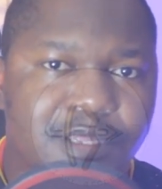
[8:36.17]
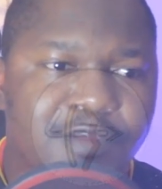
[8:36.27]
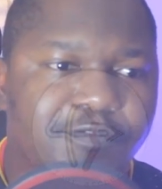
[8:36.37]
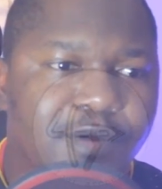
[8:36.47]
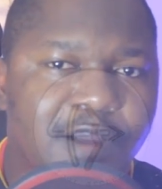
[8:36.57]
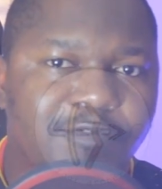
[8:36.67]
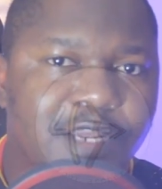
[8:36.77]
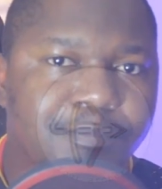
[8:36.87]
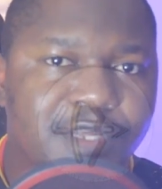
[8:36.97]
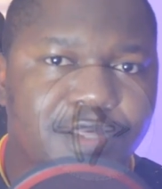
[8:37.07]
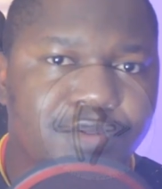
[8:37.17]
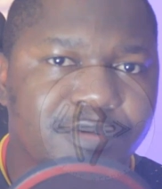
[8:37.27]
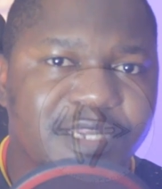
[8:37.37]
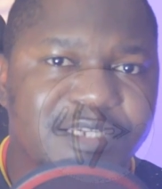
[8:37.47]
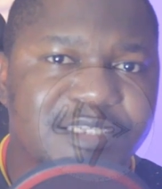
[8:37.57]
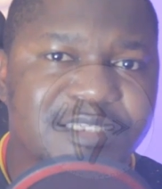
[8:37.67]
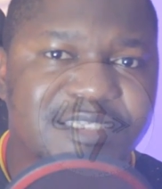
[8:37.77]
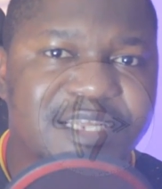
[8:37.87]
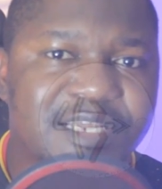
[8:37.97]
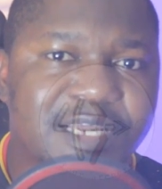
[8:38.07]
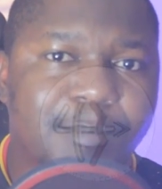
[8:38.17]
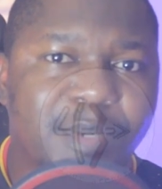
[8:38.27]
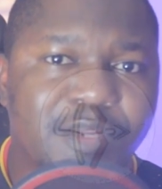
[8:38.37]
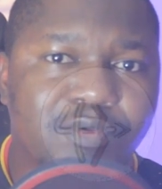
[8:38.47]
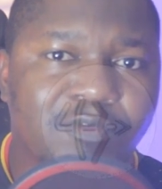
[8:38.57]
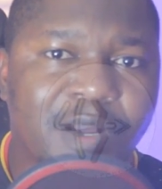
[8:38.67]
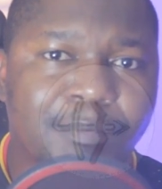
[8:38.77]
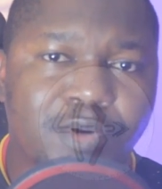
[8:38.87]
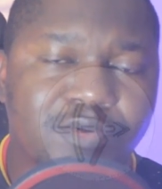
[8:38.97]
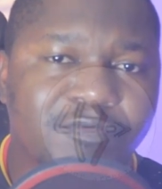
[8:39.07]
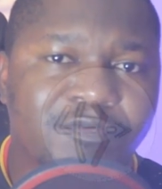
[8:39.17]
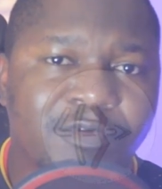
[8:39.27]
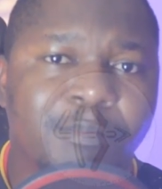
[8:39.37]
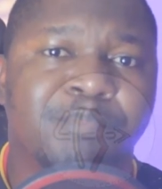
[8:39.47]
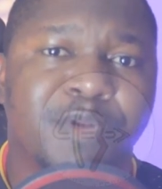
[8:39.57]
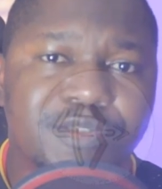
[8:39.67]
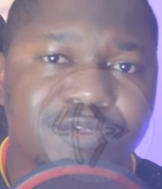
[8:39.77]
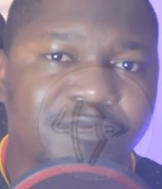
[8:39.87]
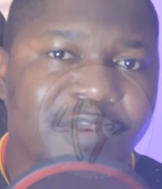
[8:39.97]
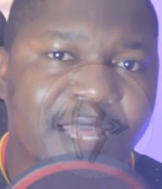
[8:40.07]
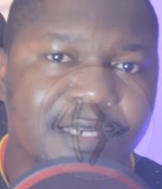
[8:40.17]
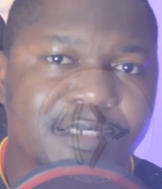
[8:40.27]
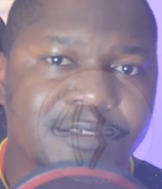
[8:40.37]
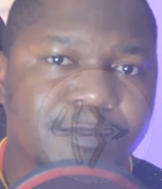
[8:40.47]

If you have an application that is selling a plot of plots of land,